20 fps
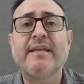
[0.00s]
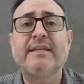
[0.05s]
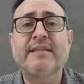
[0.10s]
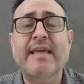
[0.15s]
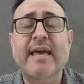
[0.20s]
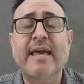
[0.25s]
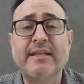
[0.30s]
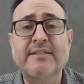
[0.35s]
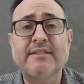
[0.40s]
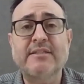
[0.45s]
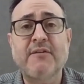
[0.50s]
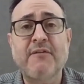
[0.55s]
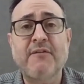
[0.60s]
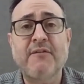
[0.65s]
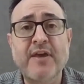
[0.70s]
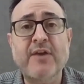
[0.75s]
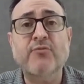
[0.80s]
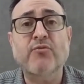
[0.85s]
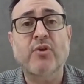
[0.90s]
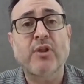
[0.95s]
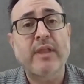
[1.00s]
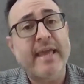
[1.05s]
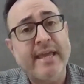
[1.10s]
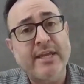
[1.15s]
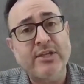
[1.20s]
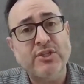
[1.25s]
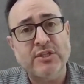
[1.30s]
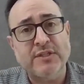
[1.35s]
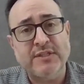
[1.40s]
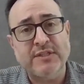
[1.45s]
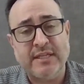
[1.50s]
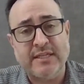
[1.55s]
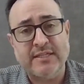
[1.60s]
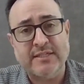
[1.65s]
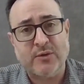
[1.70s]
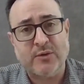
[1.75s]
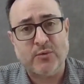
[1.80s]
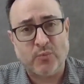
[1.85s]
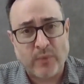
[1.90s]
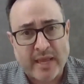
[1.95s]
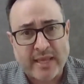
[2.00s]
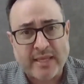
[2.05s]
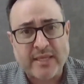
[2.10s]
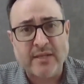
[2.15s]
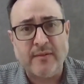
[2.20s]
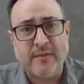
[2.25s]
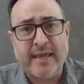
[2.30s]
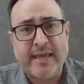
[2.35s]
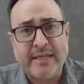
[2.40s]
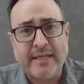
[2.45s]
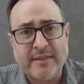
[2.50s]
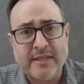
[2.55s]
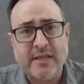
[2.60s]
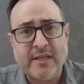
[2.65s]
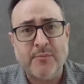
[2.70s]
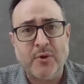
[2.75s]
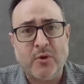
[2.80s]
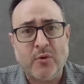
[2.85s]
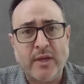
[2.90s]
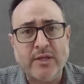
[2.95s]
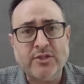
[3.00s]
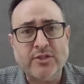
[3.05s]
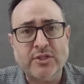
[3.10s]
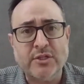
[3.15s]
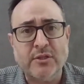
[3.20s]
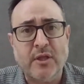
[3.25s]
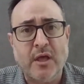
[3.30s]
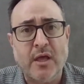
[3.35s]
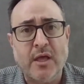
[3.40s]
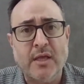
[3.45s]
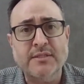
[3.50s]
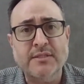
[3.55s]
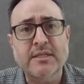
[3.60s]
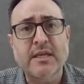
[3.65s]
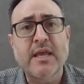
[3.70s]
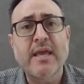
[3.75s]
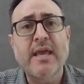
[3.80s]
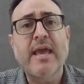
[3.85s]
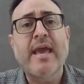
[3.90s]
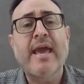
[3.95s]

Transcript: is that it's the federal agencies that regulate the immigration laws